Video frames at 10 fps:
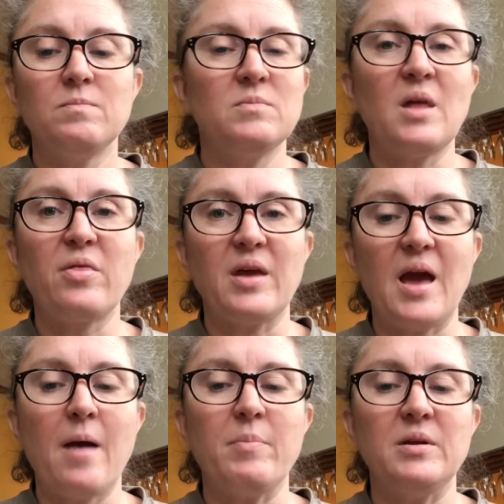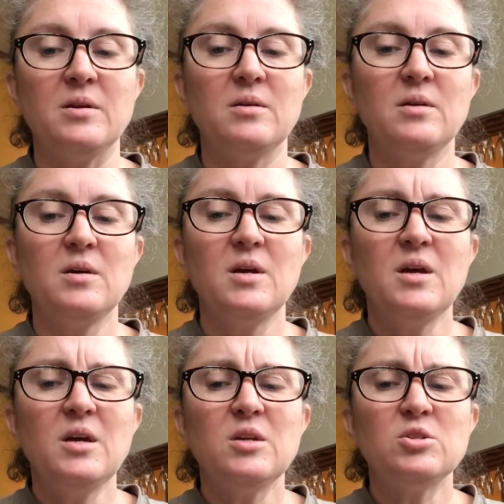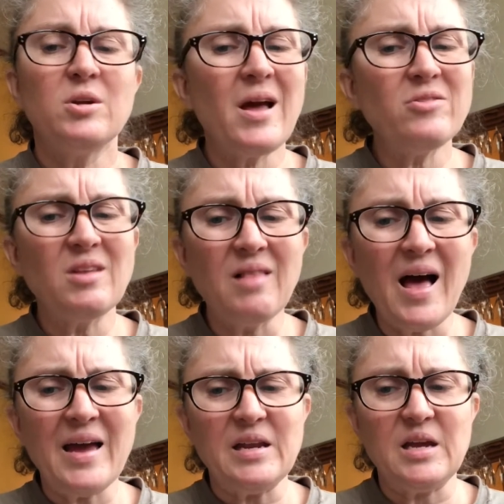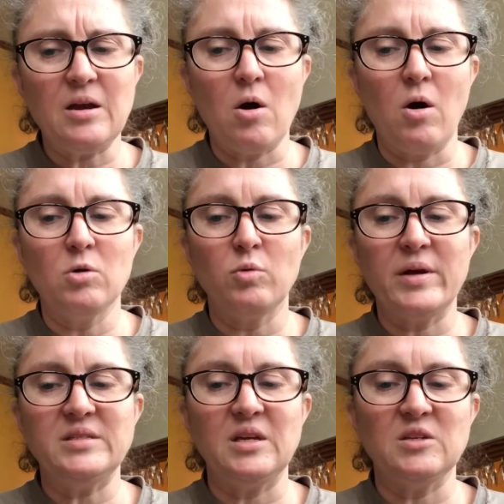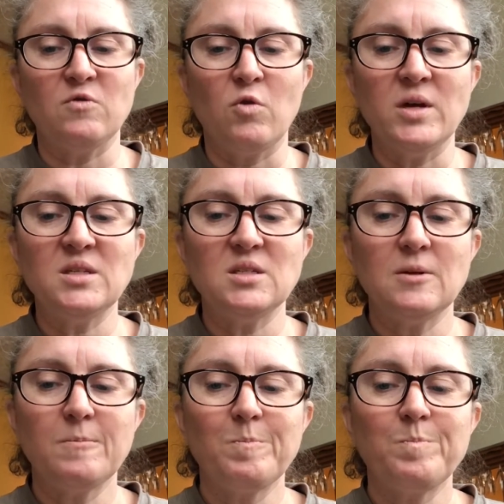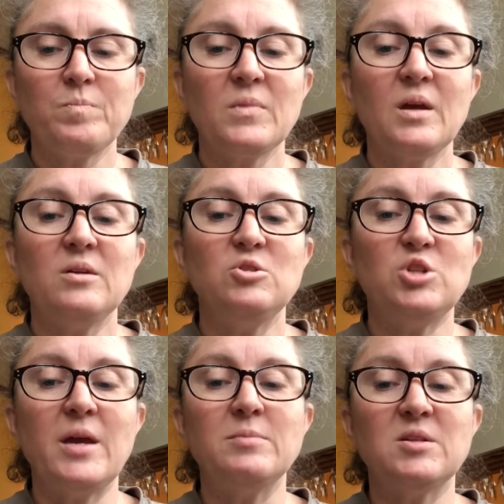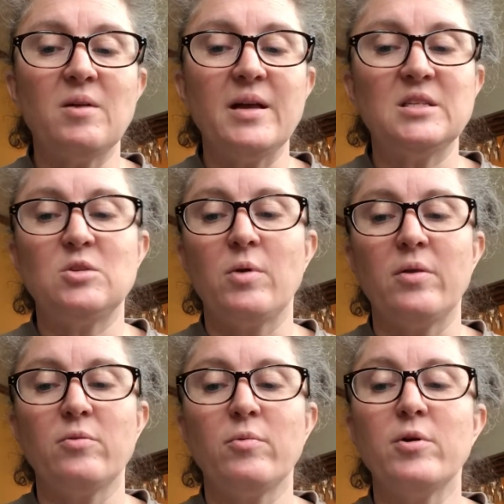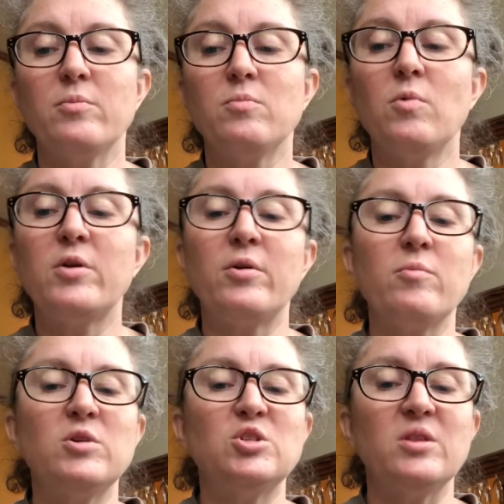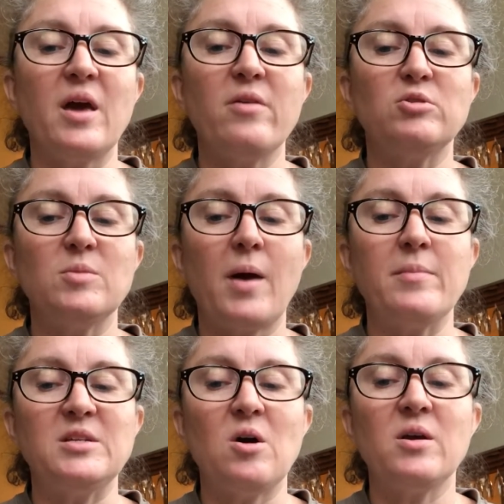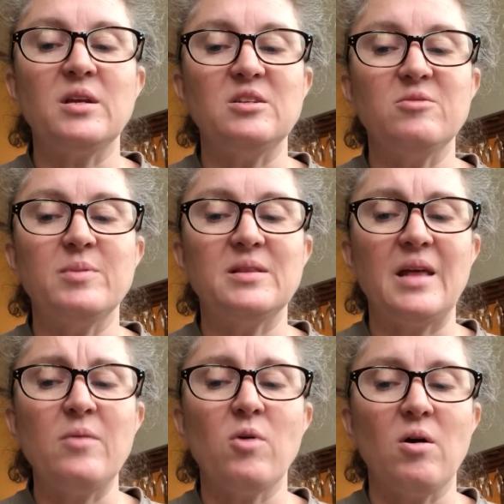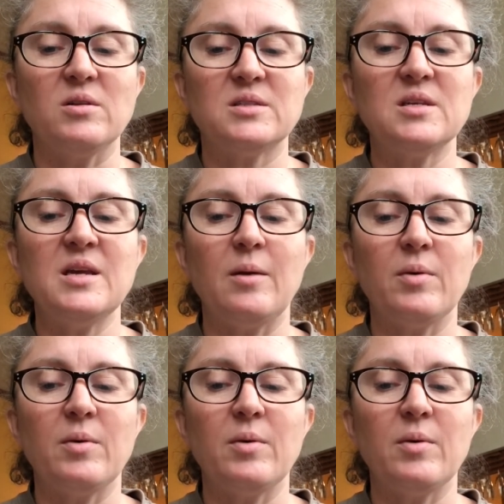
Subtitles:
Nothing happened. "Turn out the light," he called, raising his voice. James glanced around the room, wondering which of the others he might be talking to, but they were all asleep.